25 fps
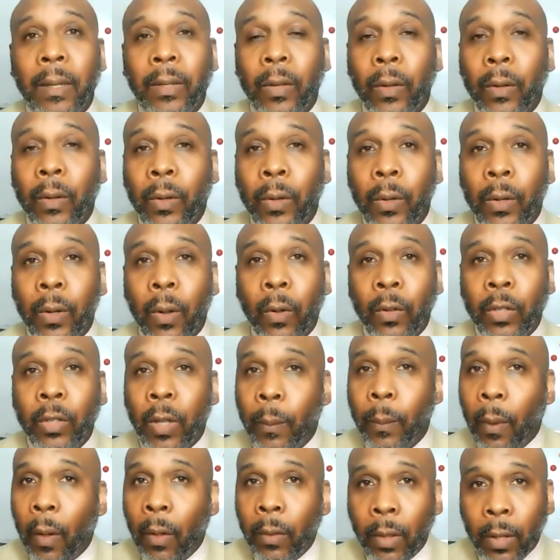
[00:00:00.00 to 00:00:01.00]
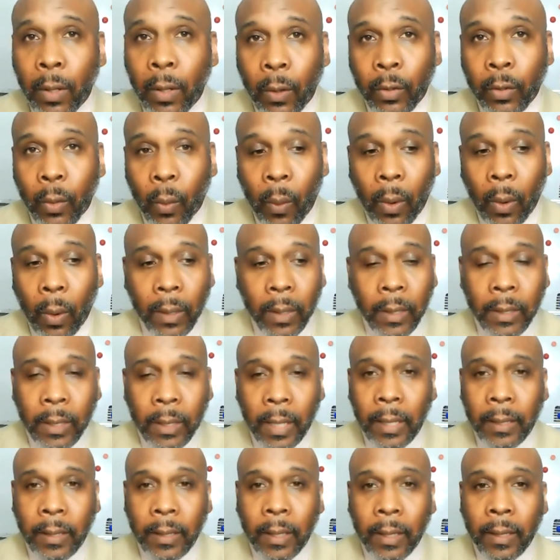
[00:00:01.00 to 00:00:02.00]
so kudos to both of those
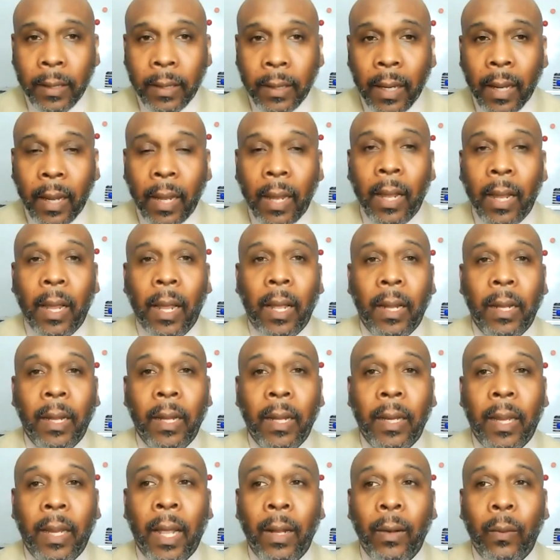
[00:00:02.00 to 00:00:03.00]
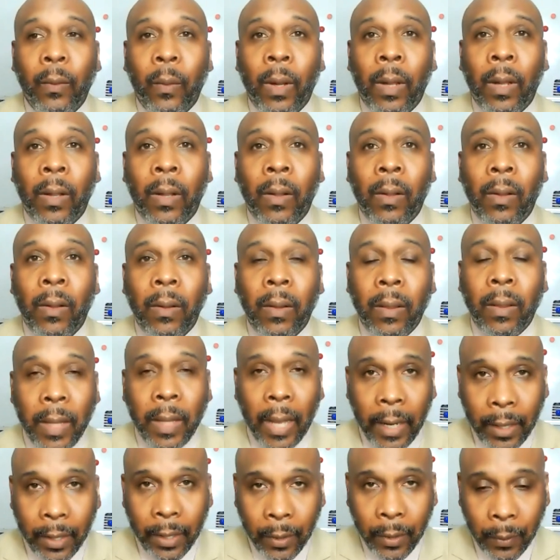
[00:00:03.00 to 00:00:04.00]
organizations. And again, Will,
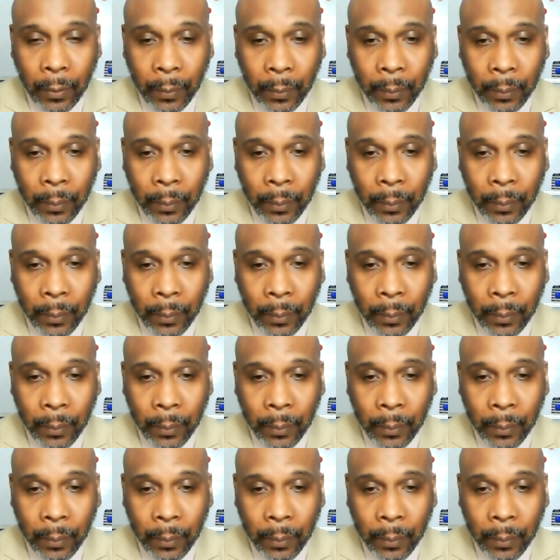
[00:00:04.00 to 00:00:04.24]
thank you.